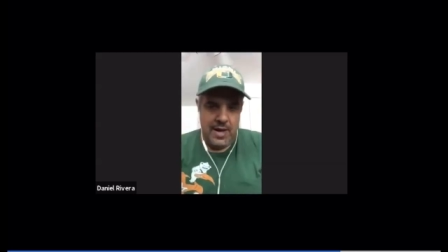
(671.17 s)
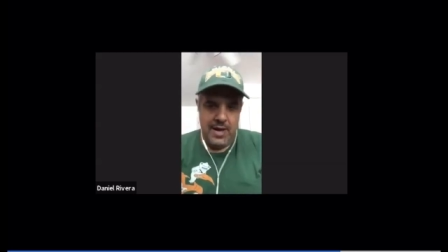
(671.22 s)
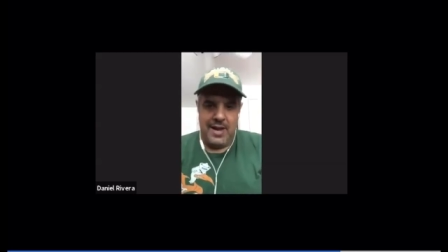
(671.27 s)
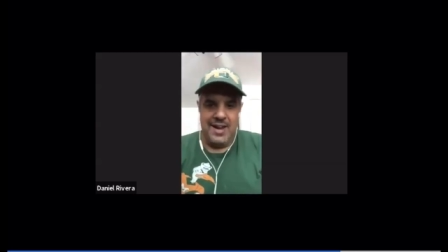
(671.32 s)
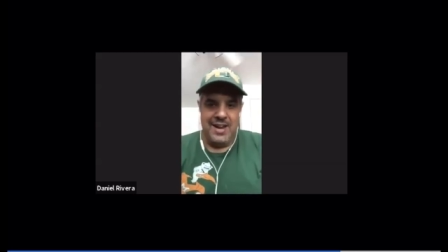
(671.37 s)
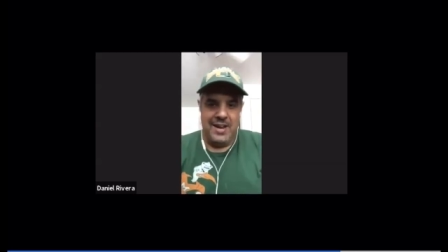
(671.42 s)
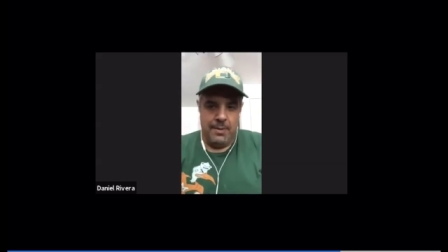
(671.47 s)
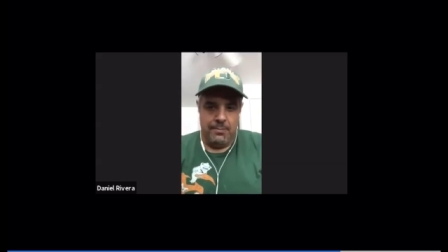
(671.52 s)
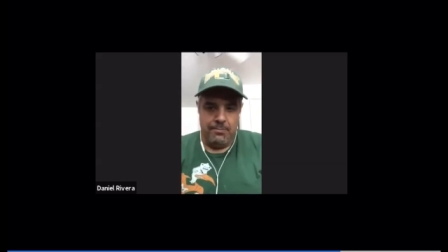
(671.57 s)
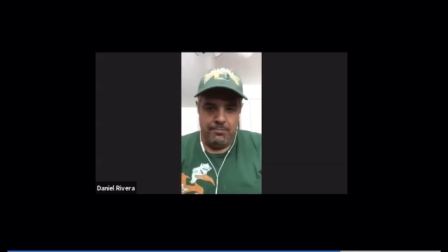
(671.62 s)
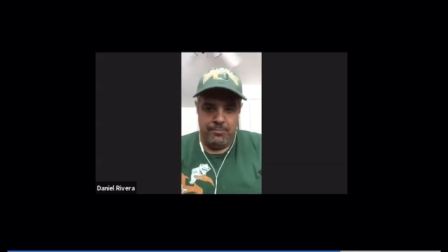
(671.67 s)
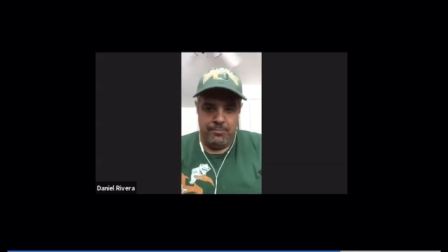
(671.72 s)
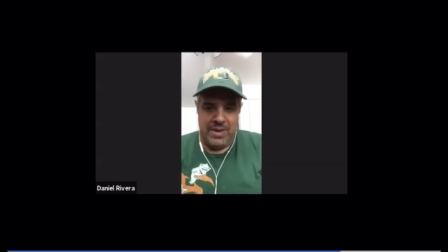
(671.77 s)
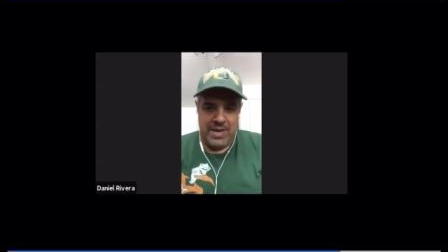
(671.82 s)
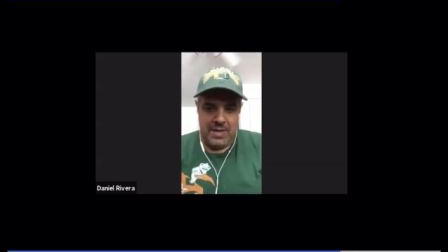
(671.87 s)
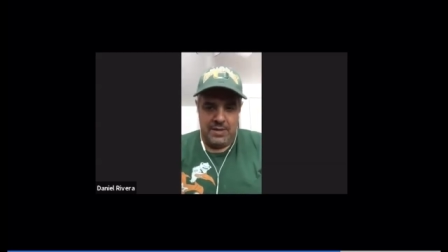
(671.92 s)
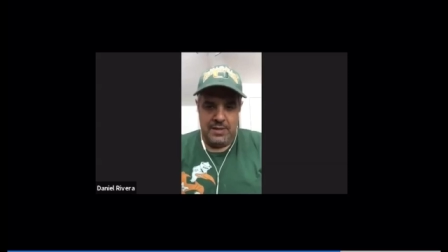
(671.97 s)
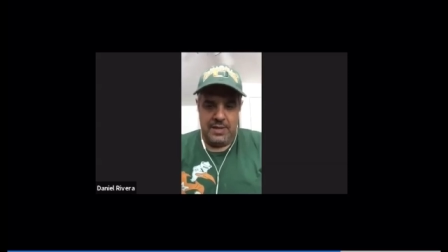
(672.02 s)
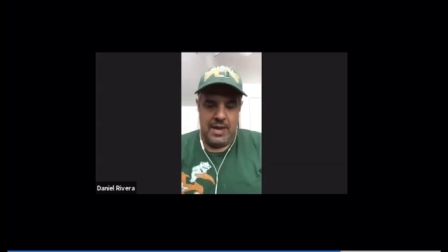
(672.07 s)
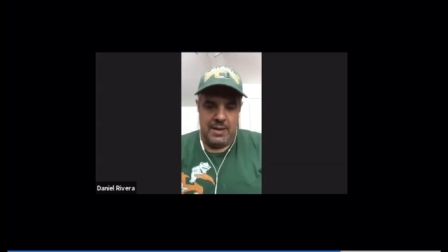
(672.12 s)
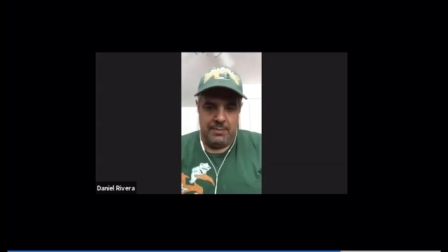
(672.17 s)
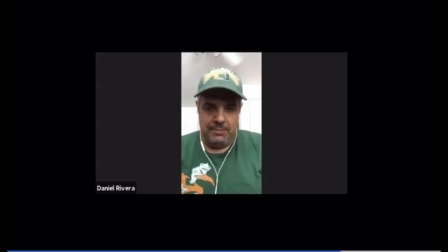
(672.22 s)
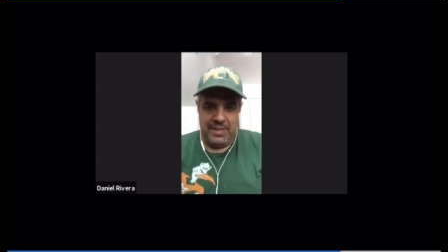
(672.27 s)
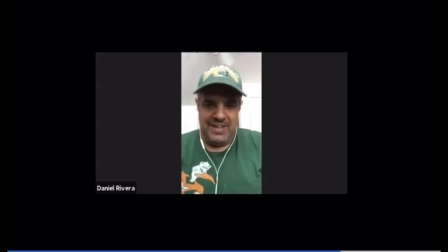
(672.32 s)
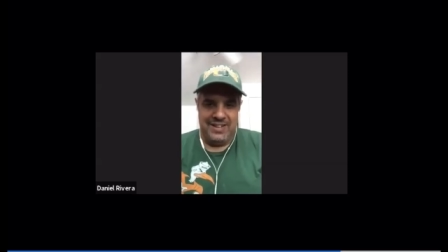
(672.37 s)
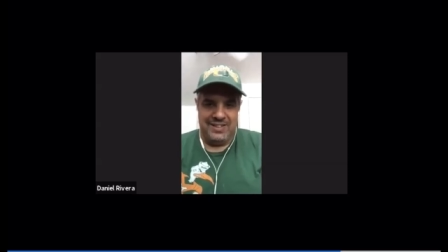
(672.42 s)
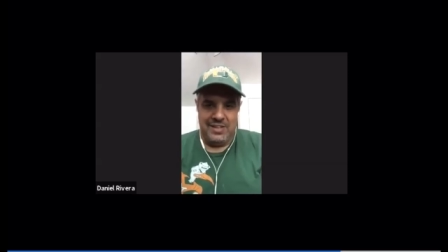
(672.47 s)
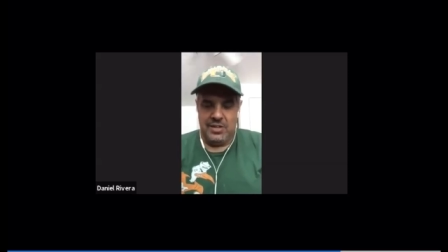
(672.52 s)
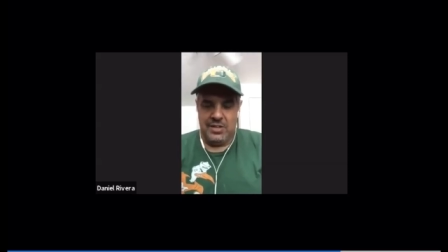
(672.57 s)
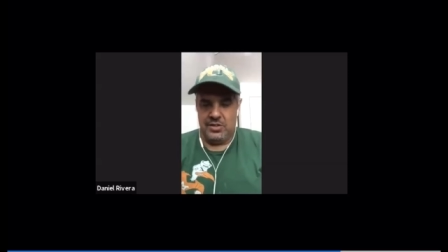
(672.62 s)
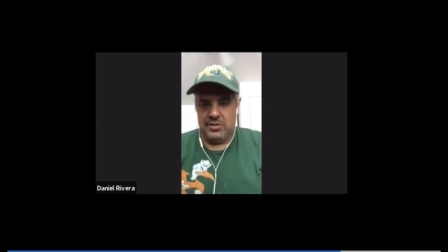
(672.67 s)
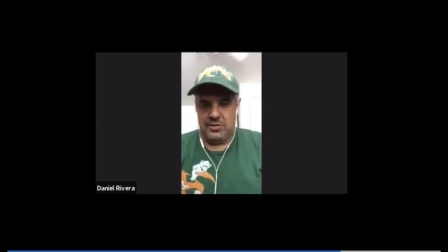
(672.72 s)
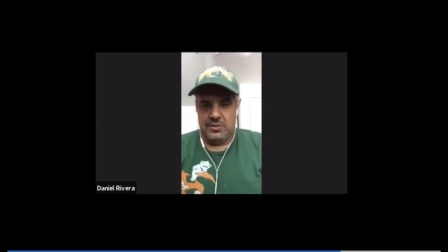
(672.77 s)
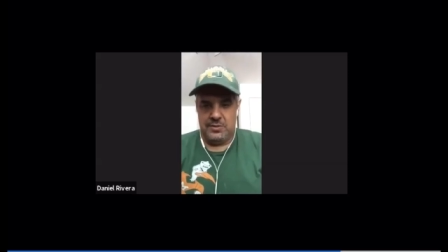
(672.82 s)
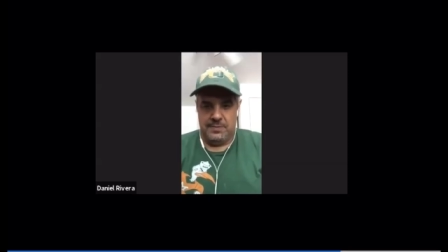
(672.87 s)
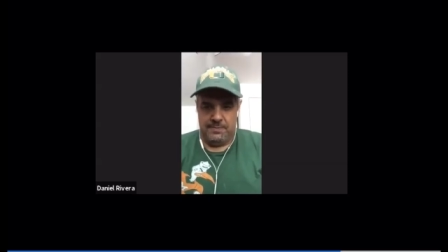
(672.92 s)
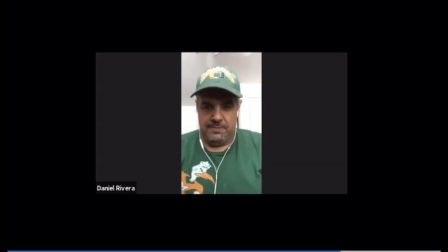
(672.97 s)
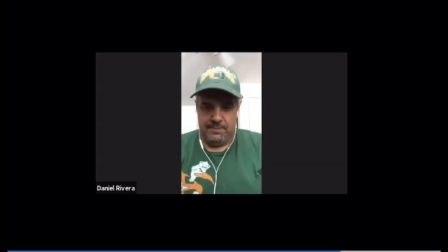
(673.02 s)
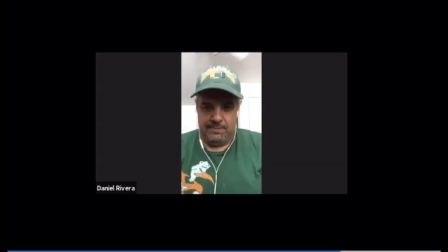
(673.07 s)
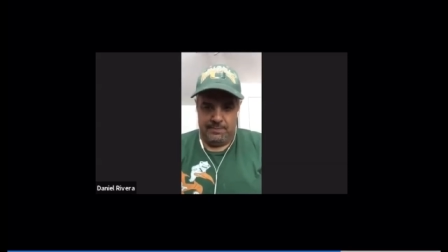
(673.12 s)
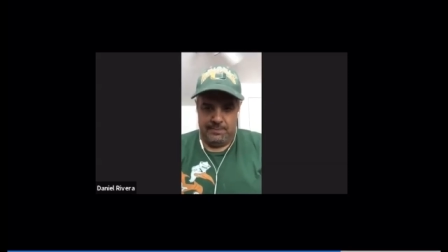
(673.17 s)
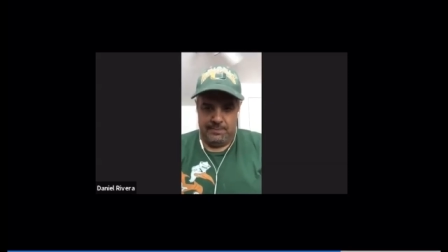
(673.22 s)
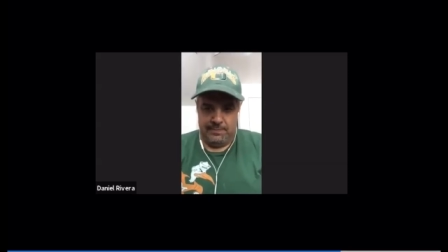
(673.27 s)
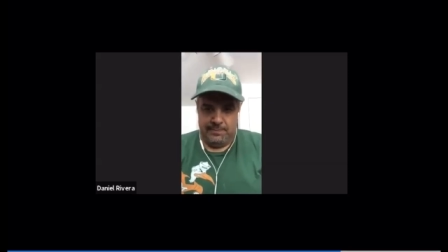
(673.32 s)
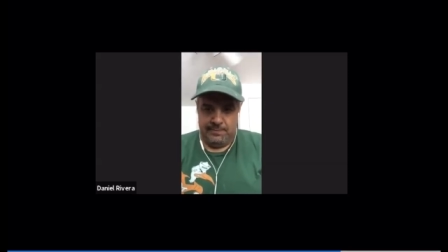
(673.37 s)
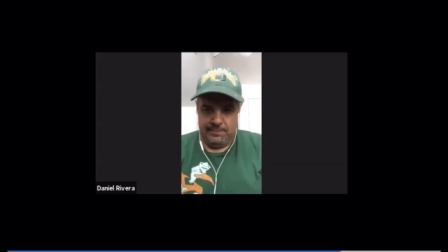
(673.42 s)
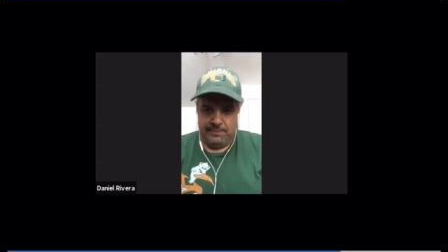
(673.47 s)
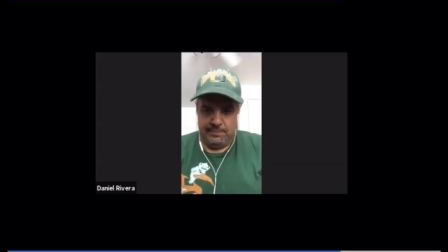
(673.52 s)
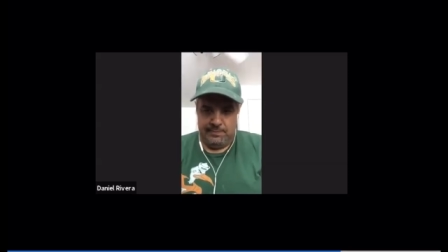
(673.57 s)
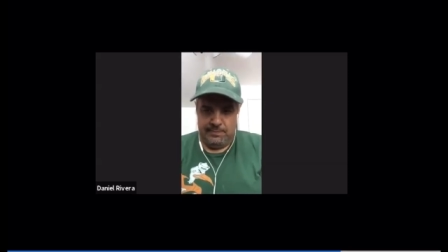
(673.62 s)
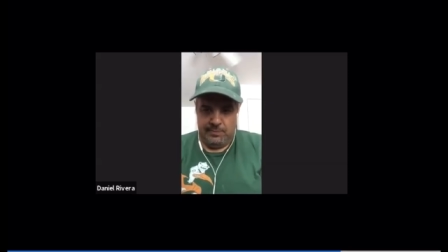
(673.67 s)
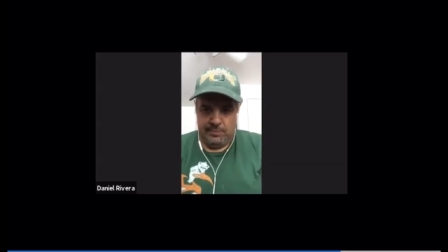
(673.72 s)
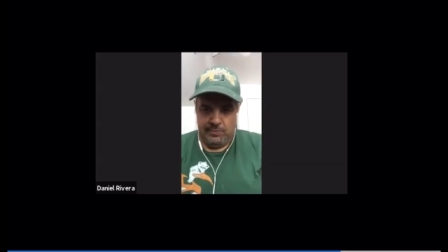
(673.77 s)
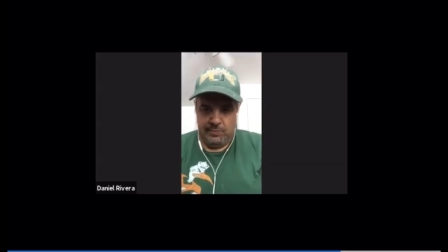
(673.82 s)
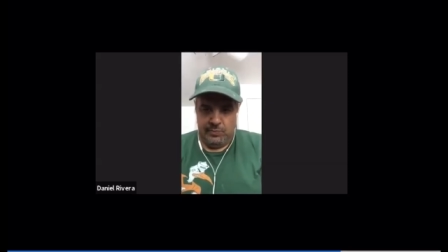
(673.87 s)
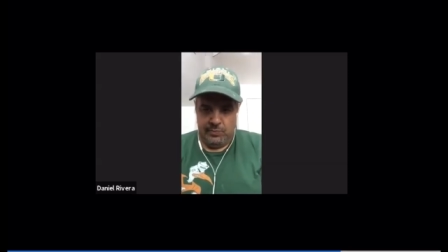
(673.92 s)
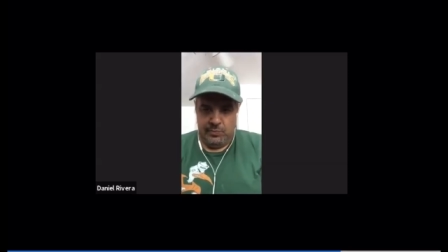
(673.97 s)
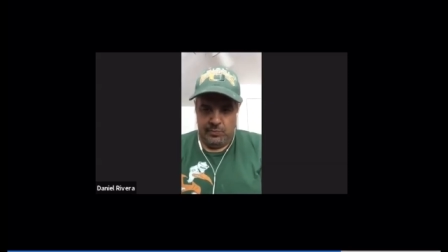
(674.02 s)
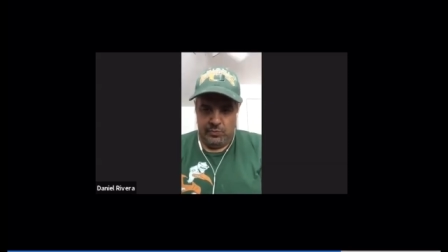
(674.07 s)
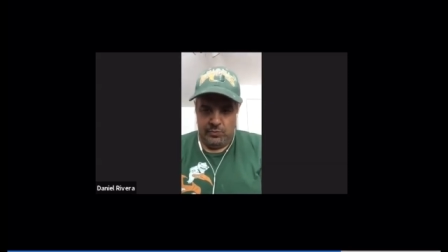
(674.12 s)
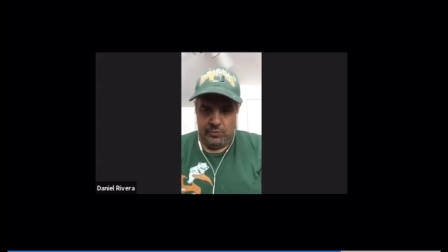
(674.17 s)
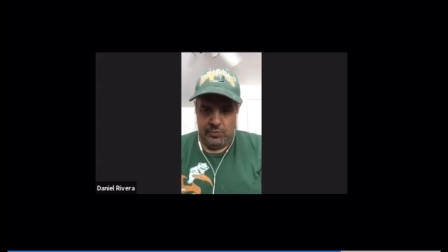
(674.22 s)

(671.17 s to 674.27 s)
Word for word: in a big game like this. You're right